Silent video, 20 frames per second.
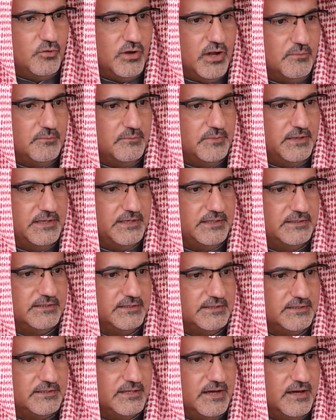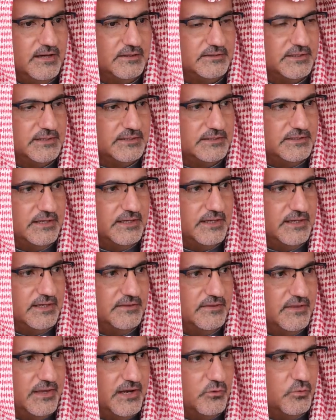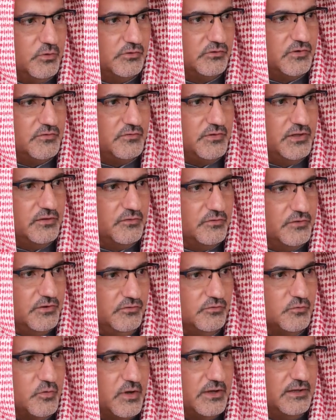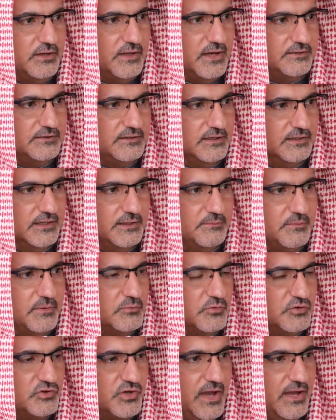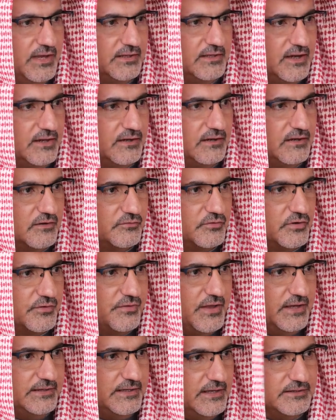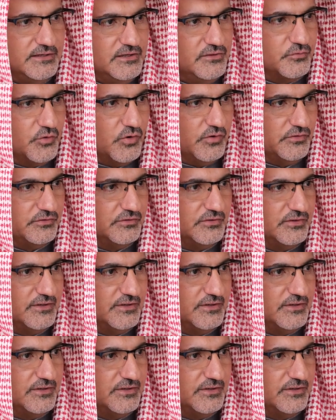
come he did not indicate that it was revealed this way until Ibn Mujahid uncovered that hadith for us?